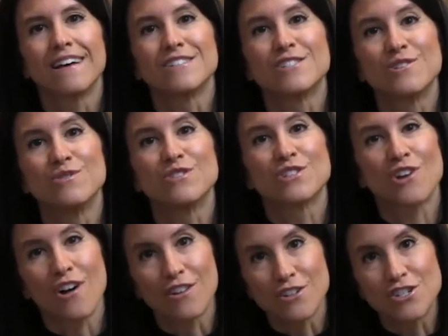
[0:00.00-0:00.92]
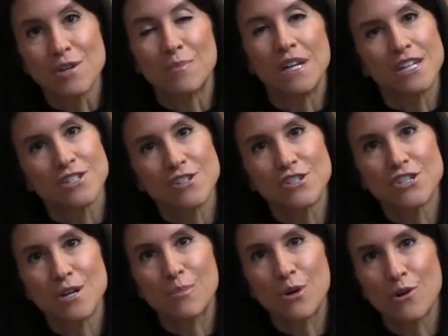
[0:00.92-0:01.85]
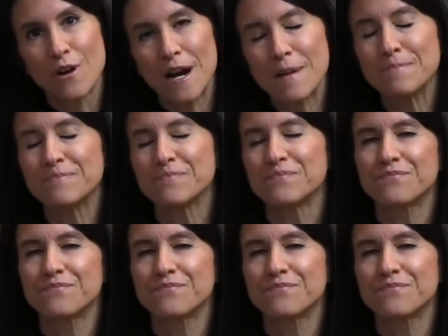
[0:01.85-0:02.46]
student scholarship and internship program.